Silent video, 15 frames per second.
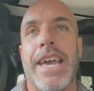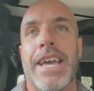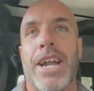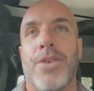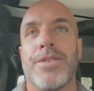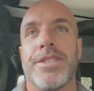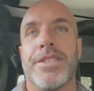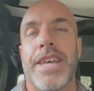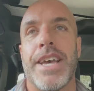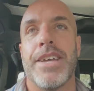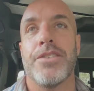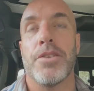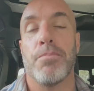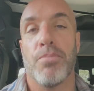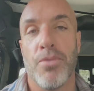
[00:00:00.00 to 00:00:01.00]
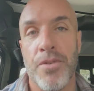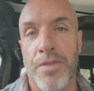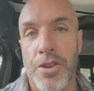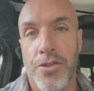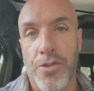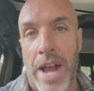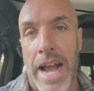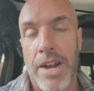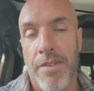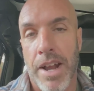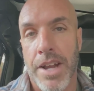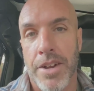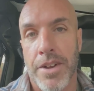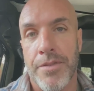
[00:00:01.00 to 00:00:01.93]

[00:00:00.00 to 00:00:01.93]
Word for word: And I would say is a proven track record